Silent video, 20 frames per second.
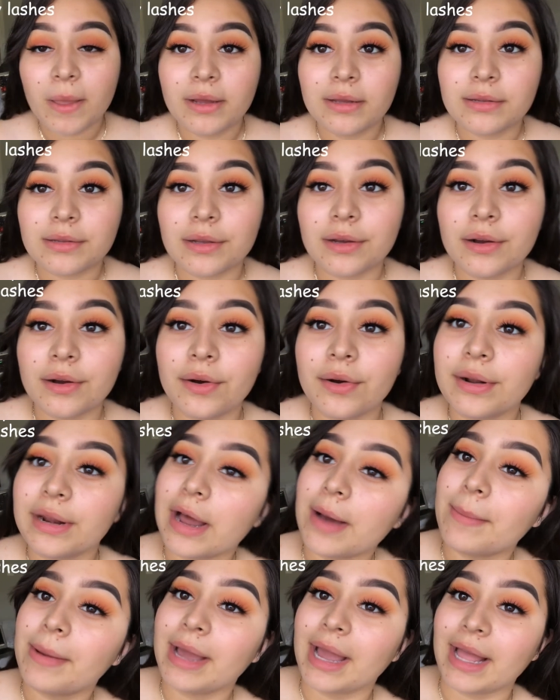So
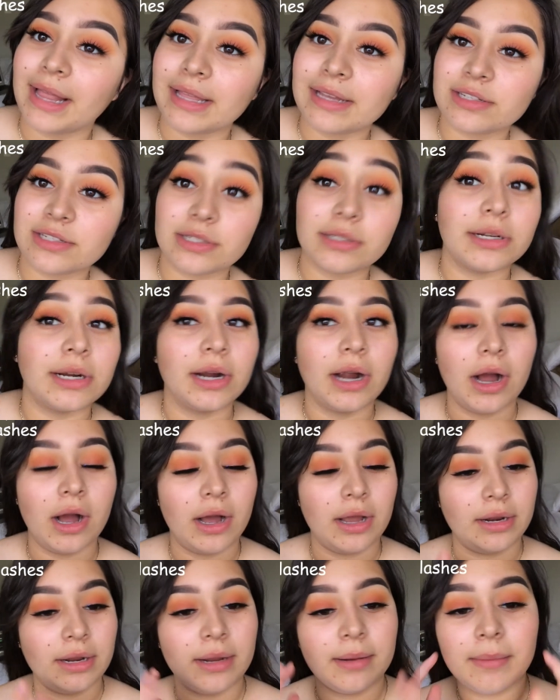now my eyelashes are
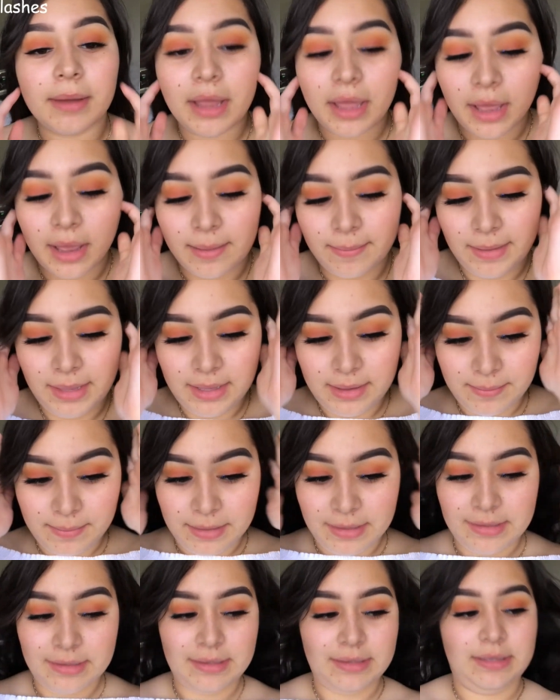on and my eye makeup
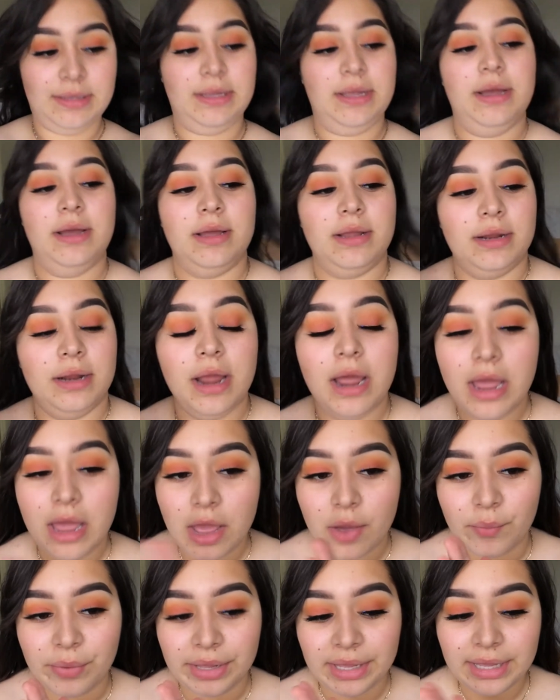is done.
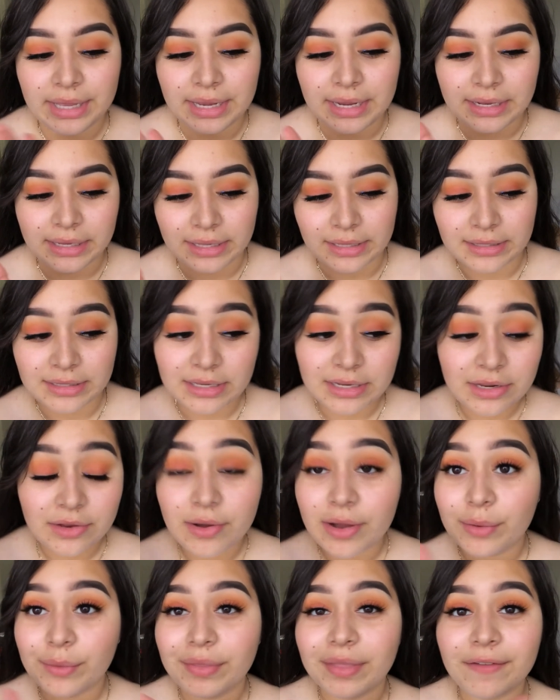We can continue
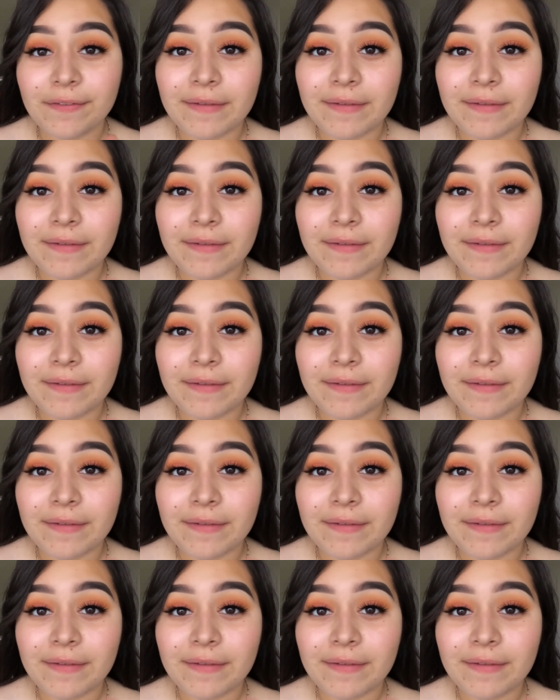on with the